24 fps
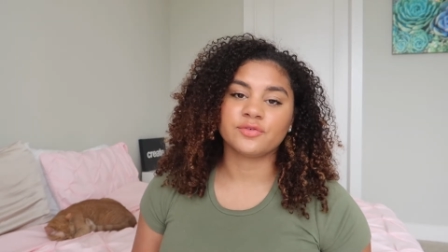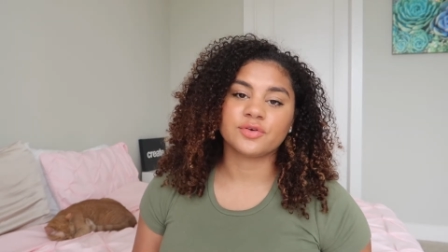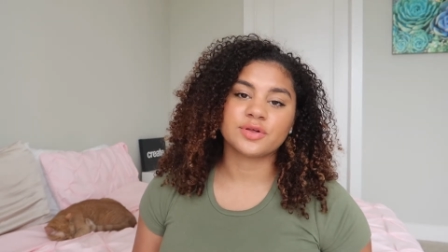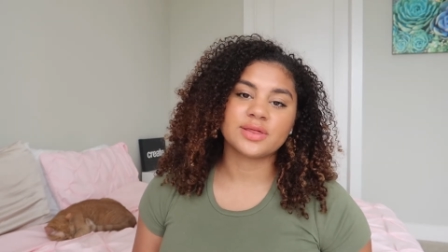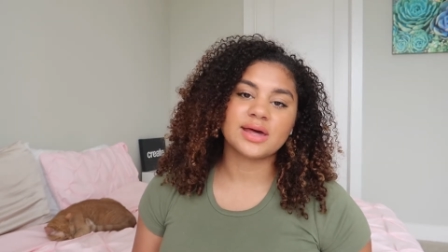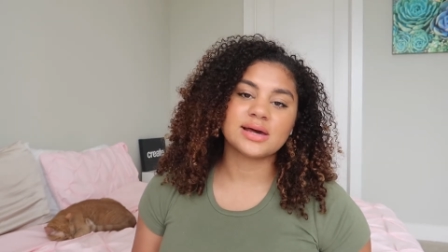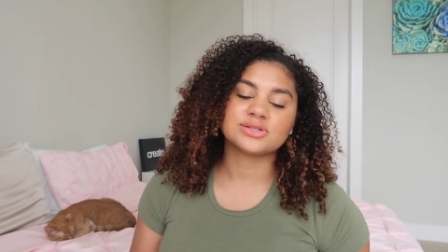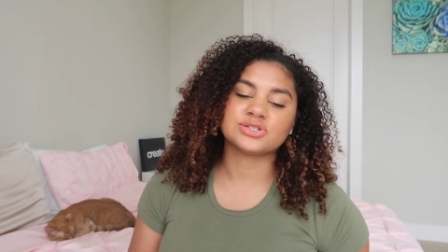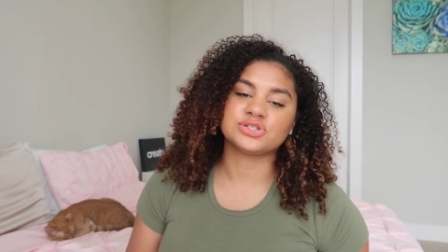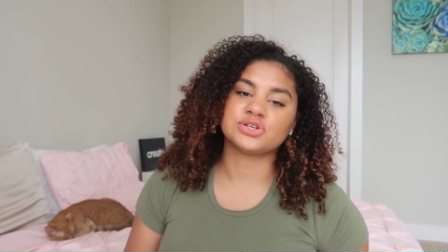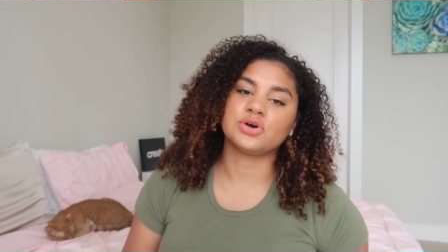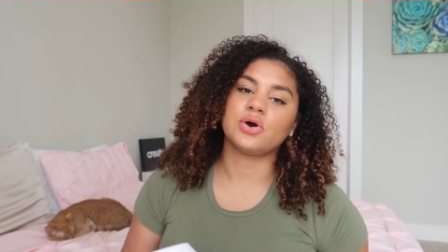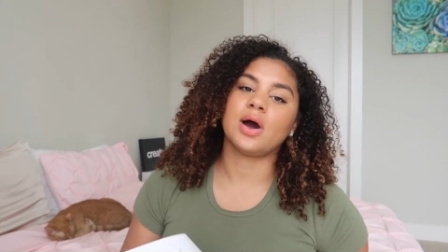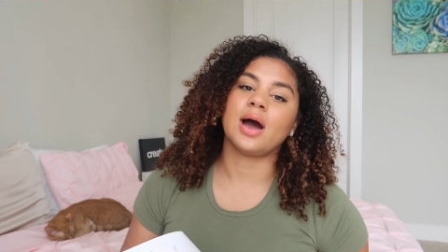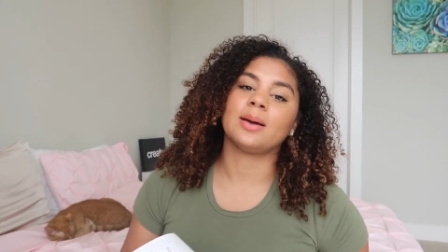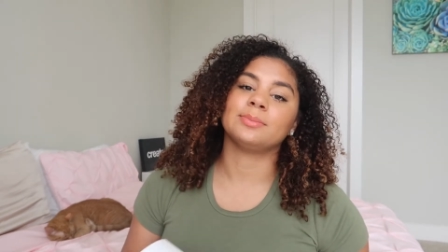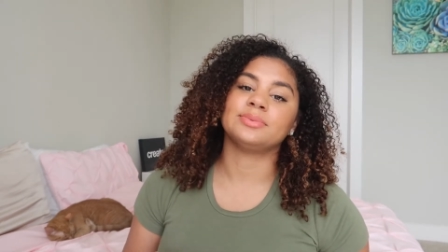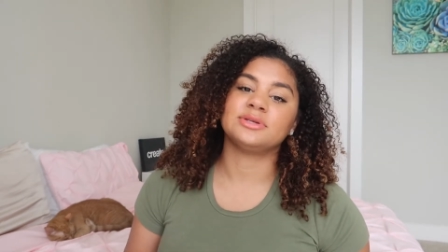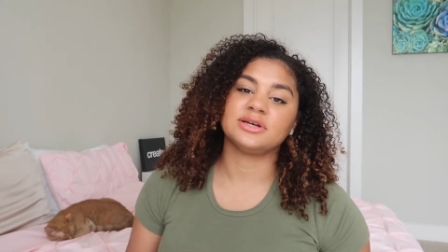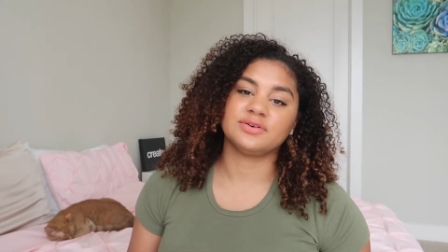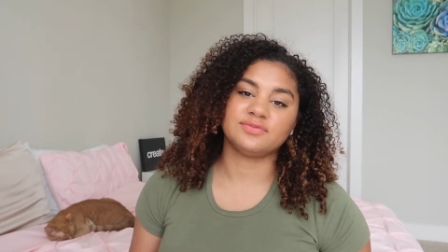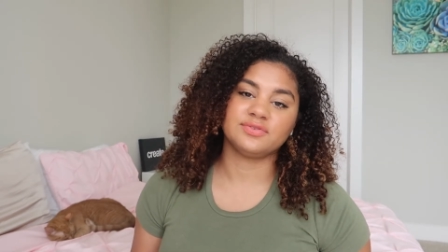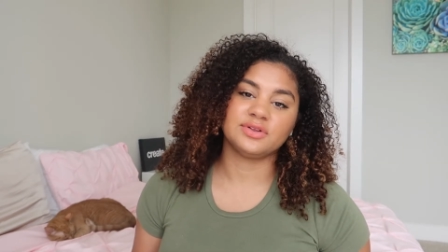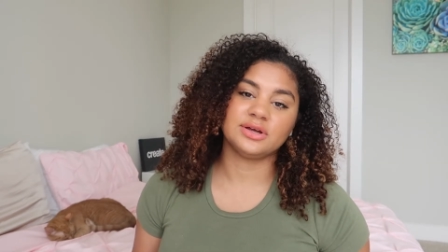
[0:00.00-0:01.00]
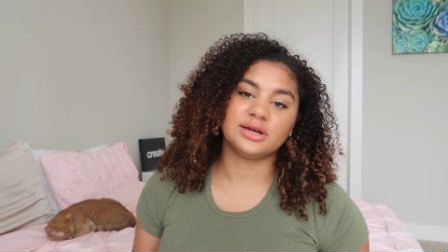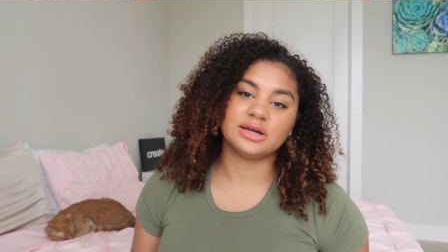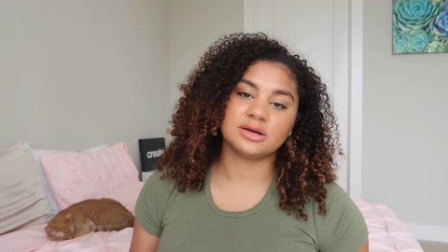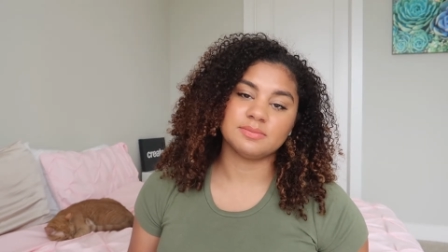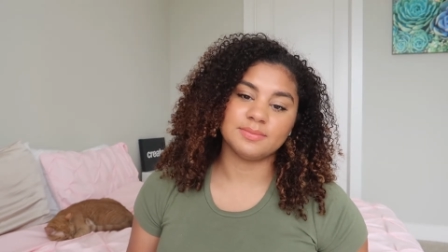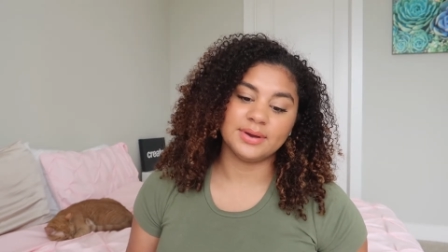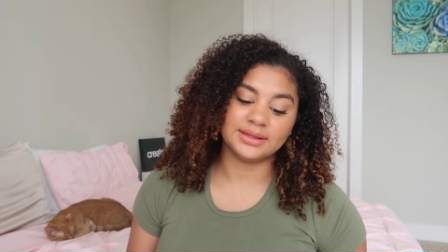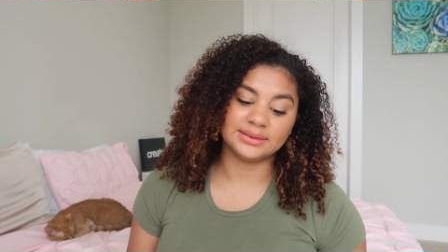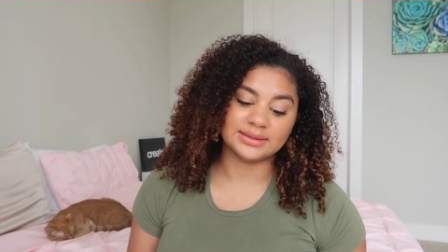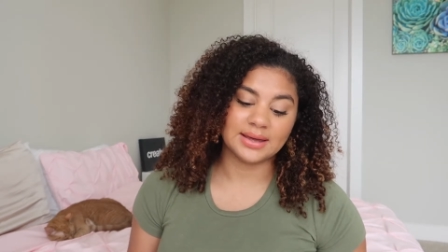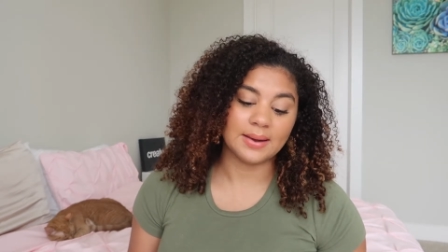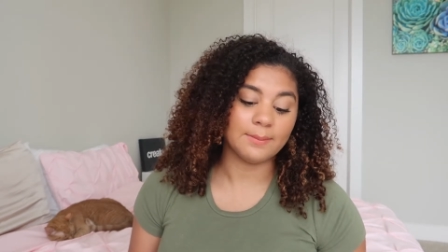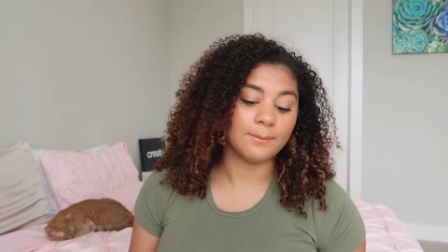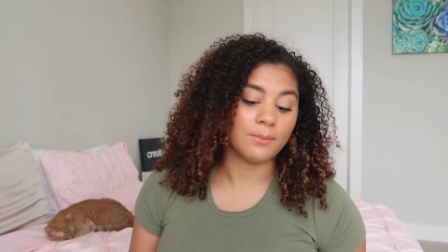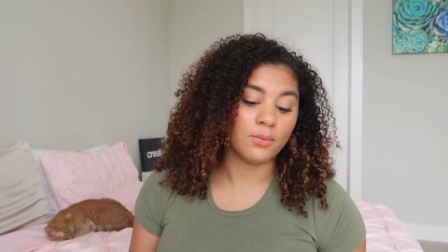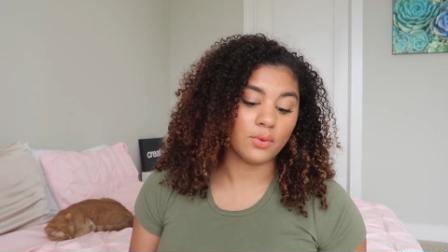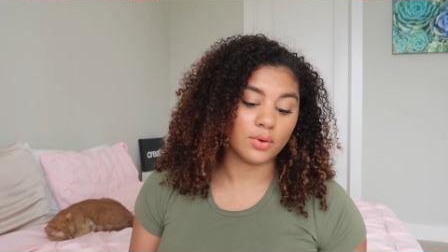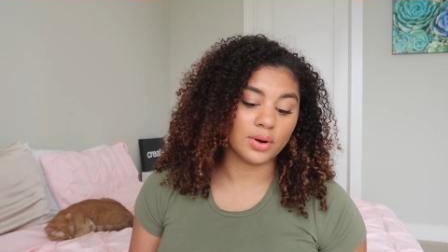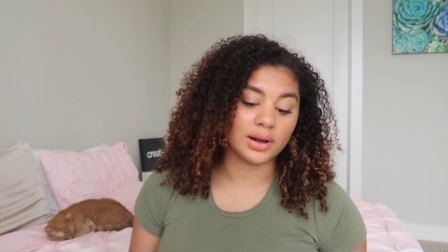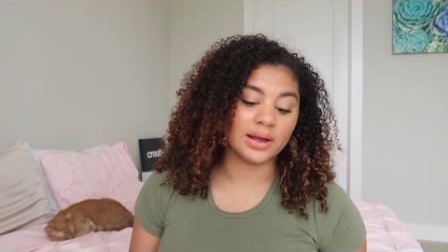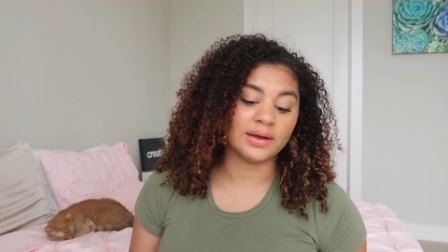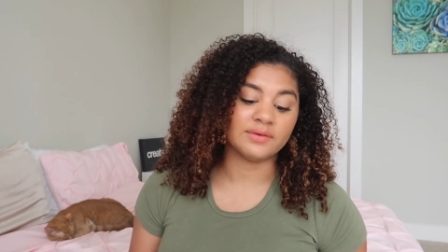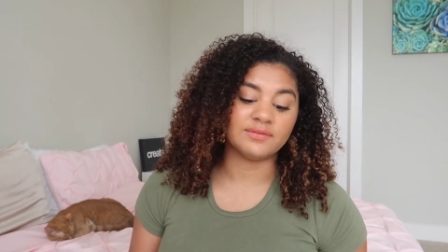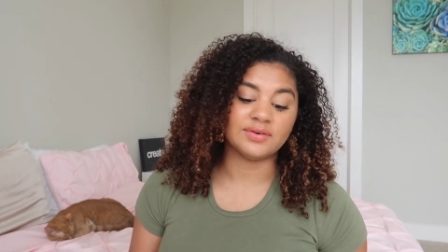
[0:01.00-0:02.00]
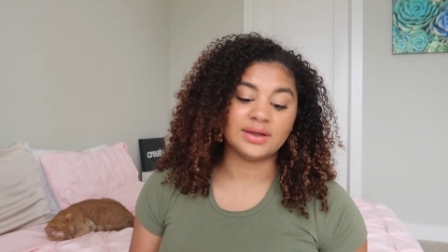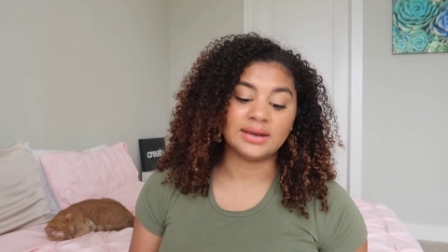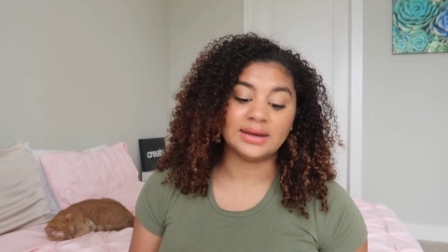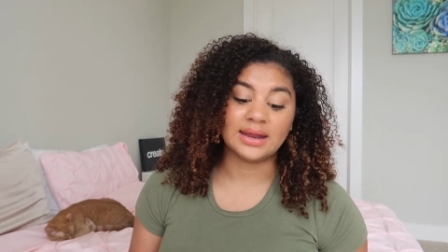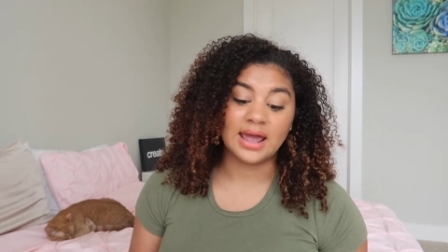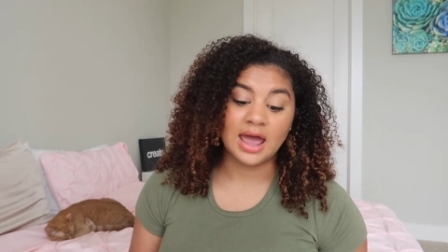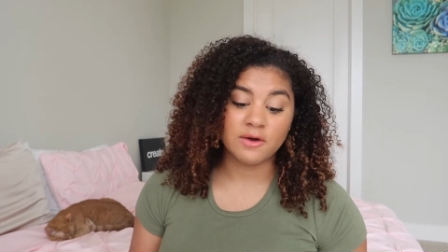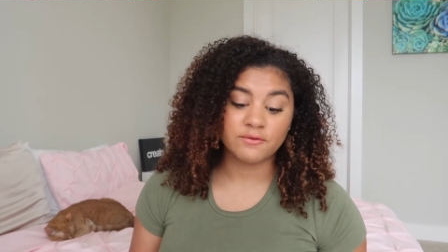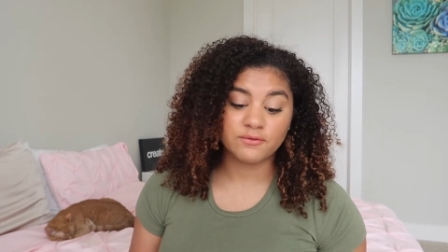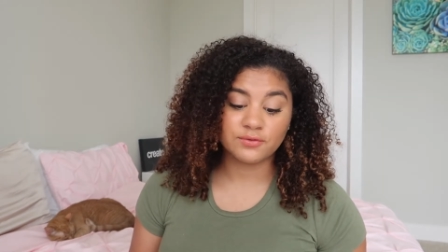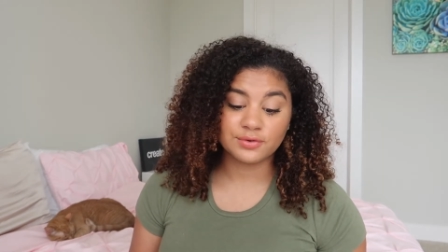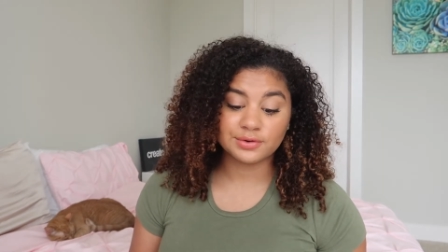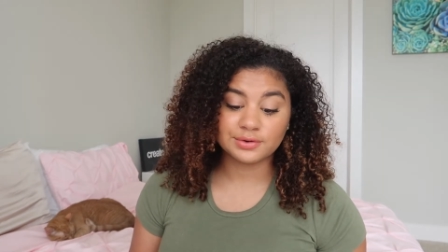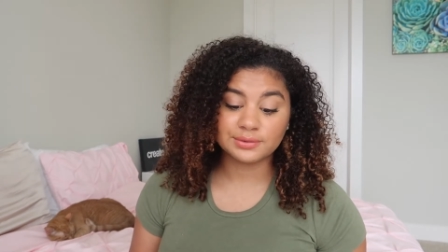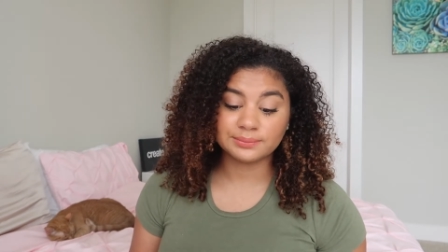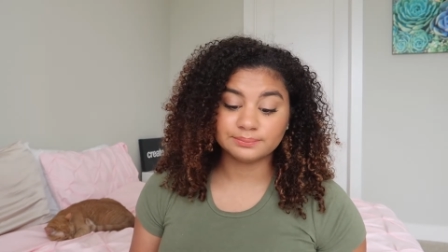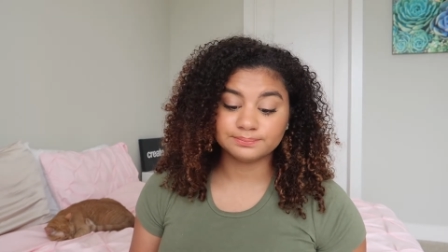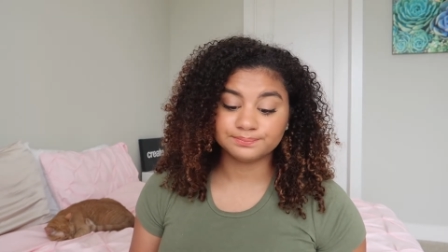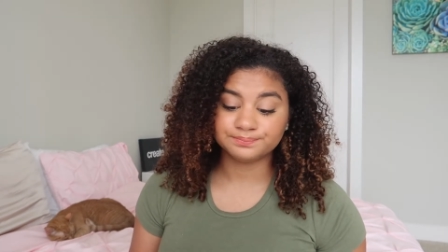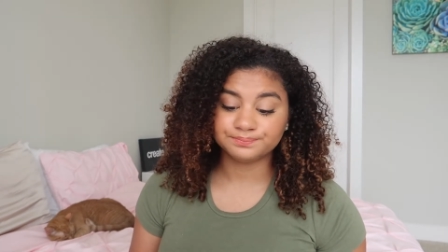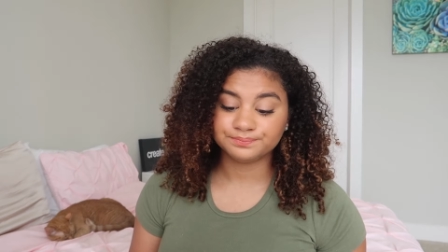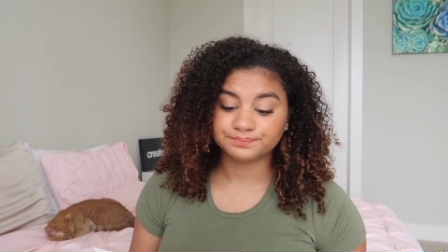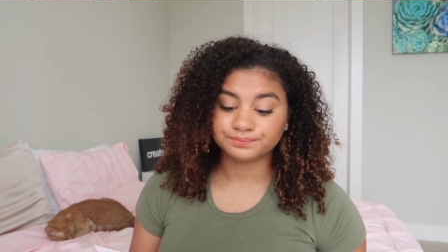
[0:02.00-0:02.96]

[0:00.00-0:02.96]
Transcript: for that so i'm definitely going to make that more of an effort